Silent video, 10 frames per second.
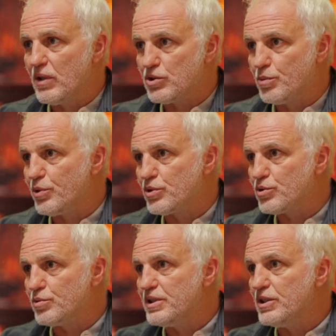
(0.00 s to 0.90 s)
it was
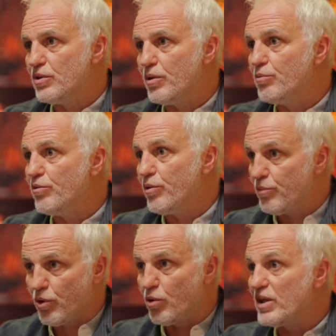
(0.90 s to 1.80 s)
supposed to be
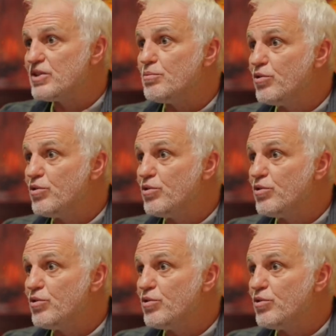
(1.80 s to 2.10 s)
always a